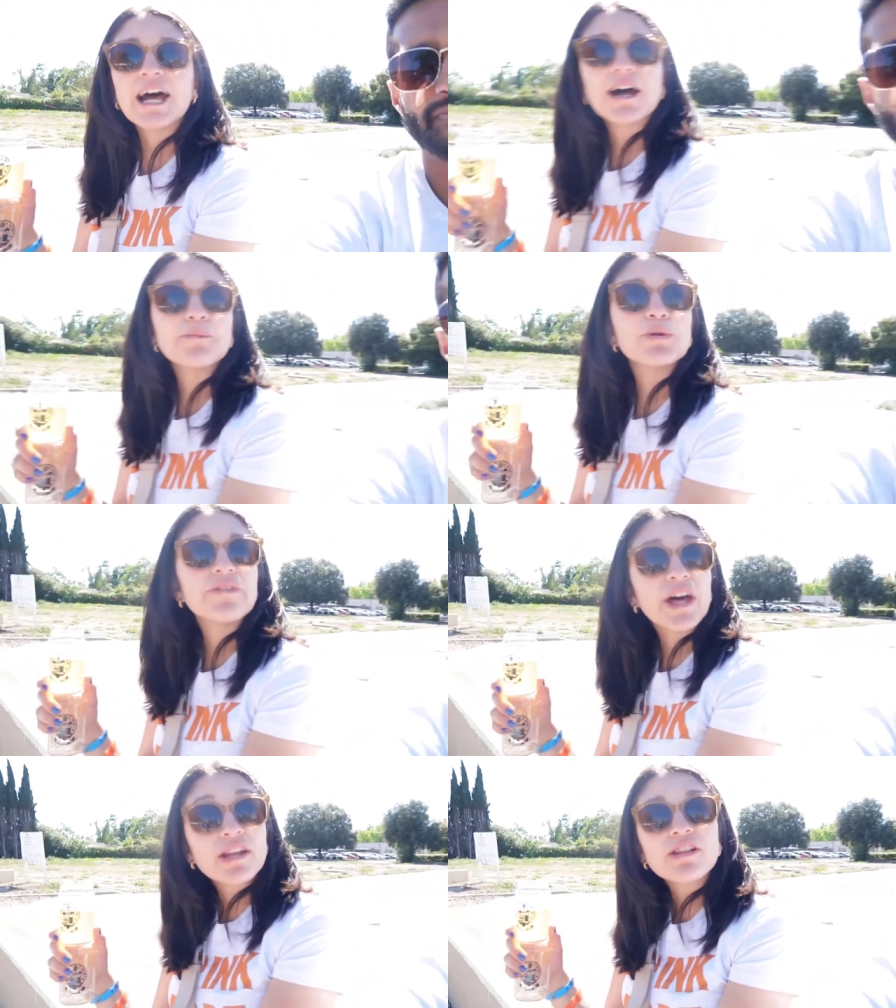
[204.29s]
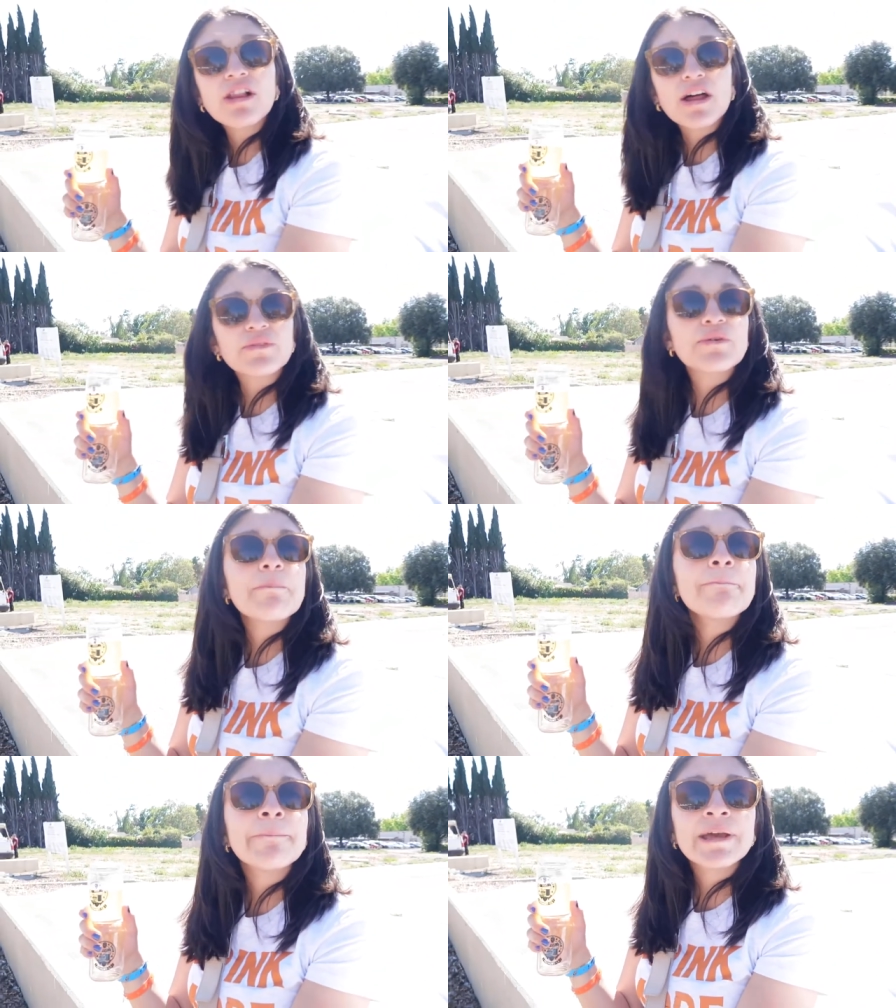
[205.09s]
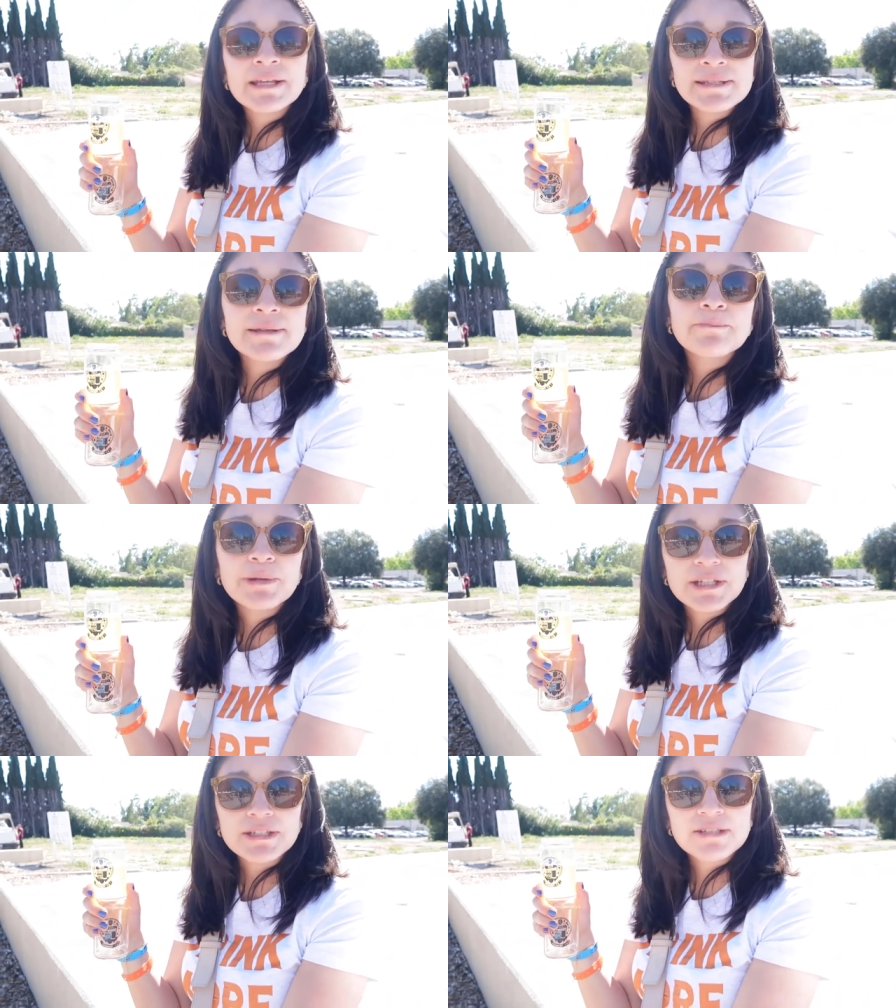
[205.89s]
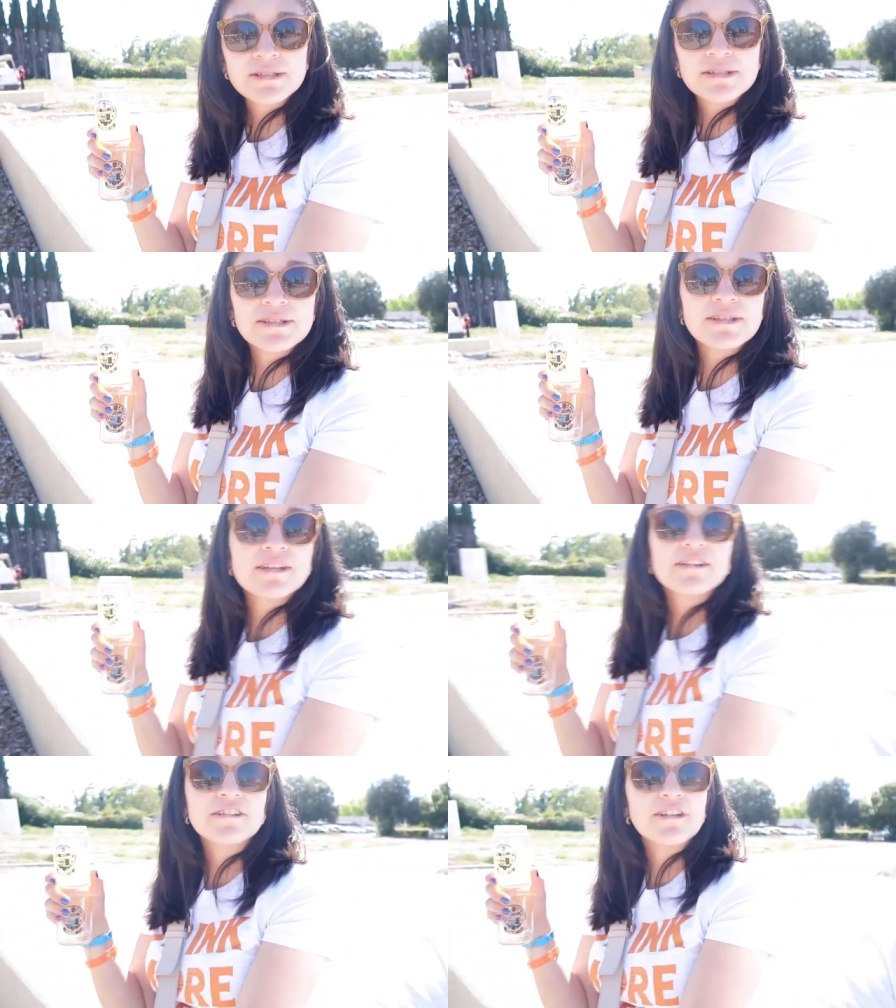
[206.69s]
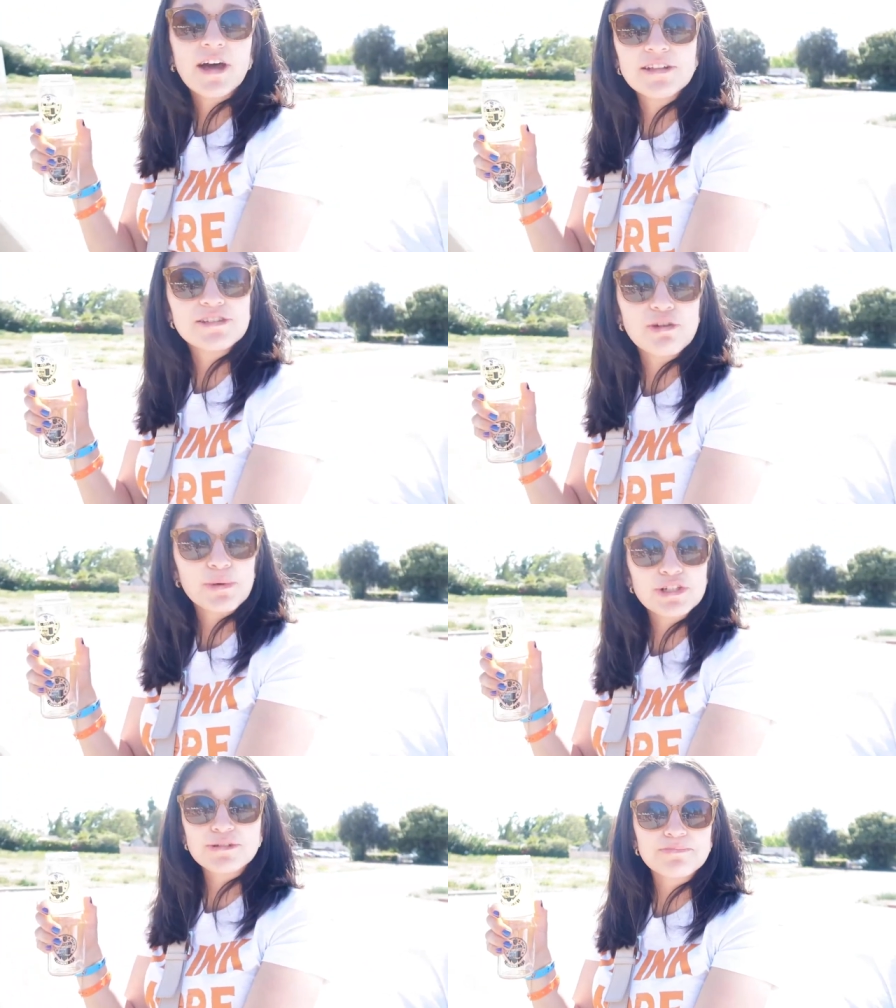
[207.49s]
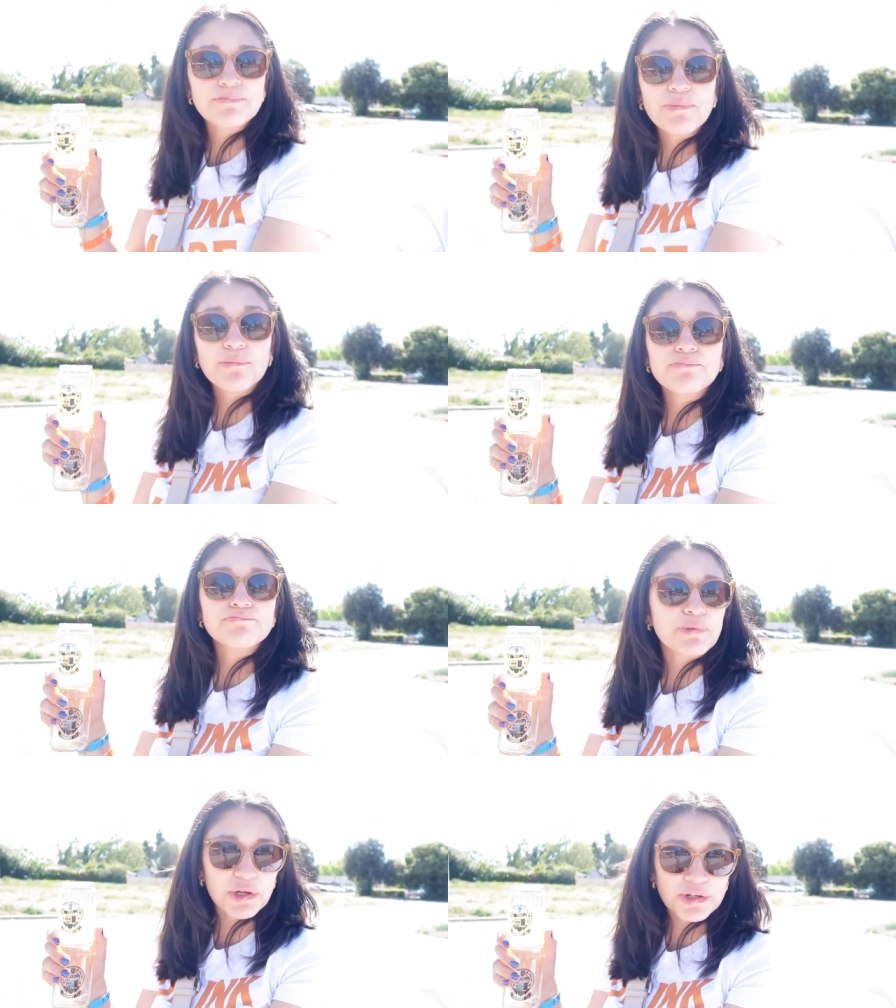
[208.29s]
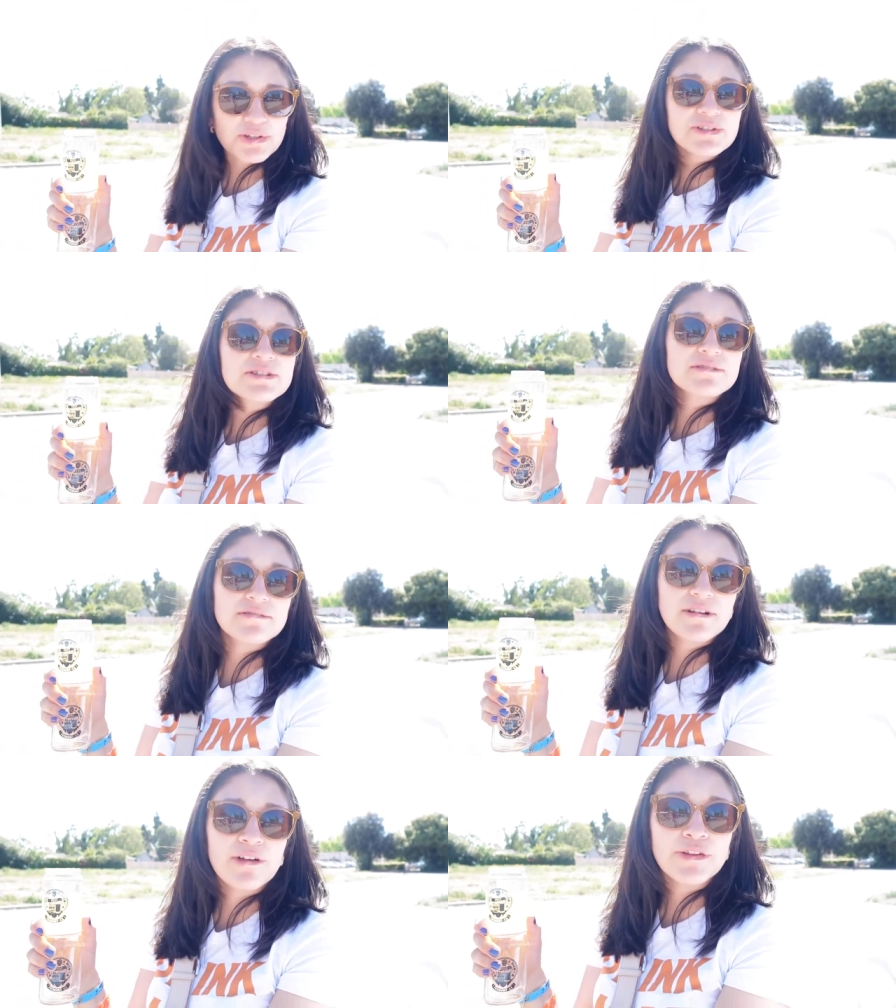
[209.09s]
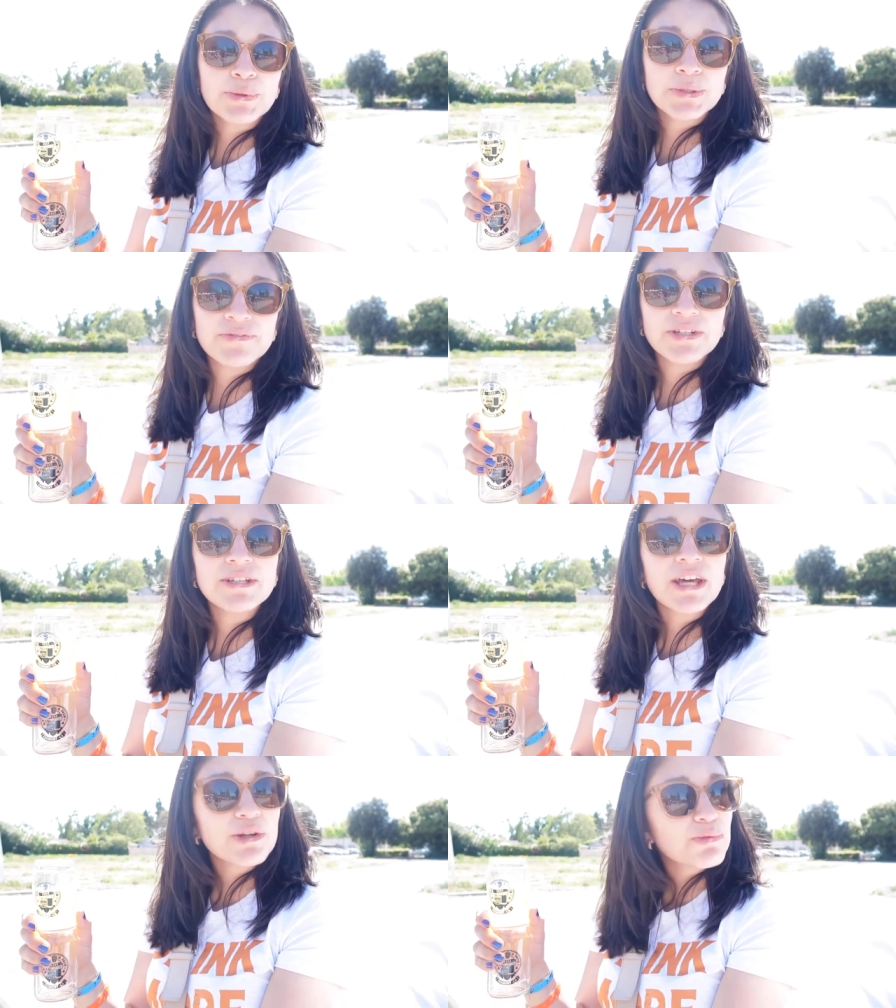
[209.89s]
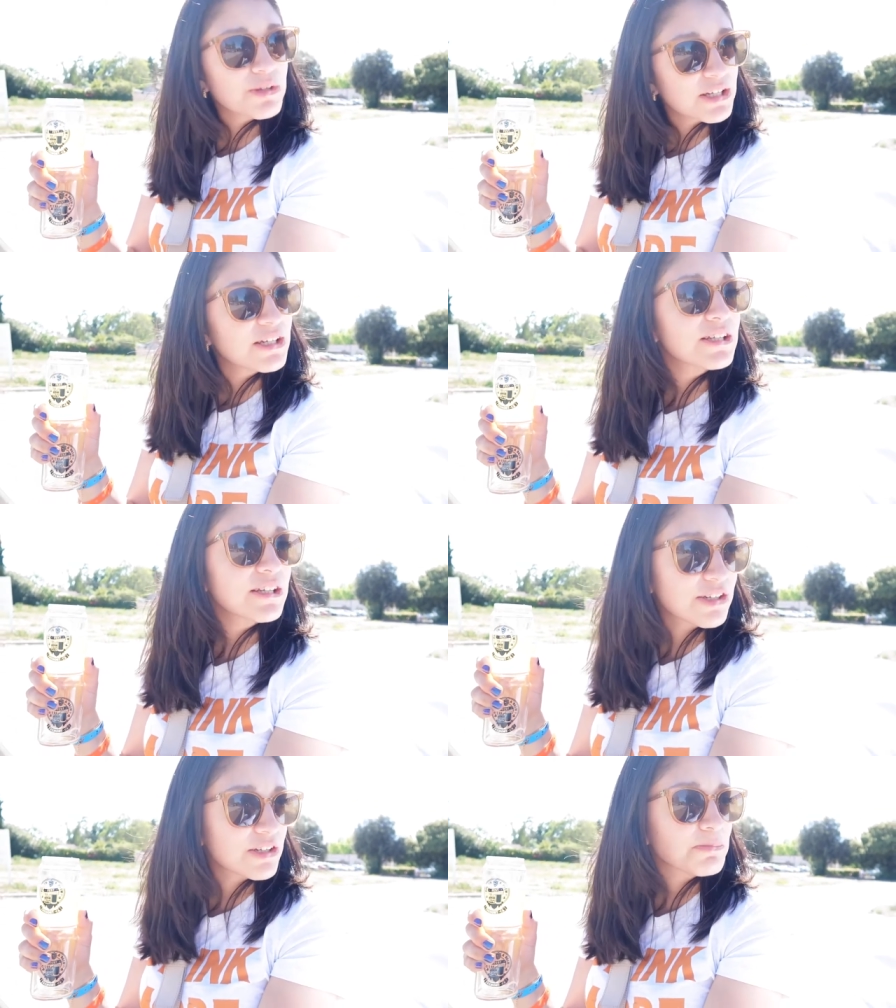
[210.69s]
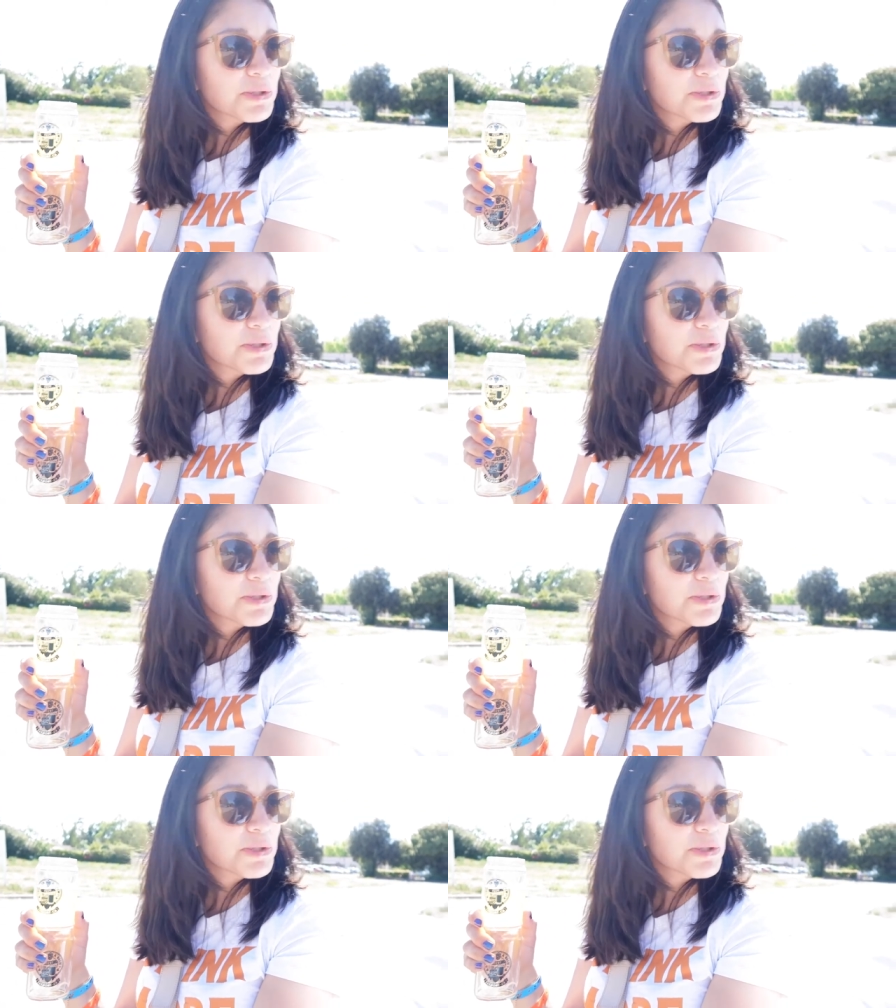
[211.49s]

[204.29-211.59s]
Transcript: Um, we've had a lot of amazing beers not so much burgers, although Naveen had a really good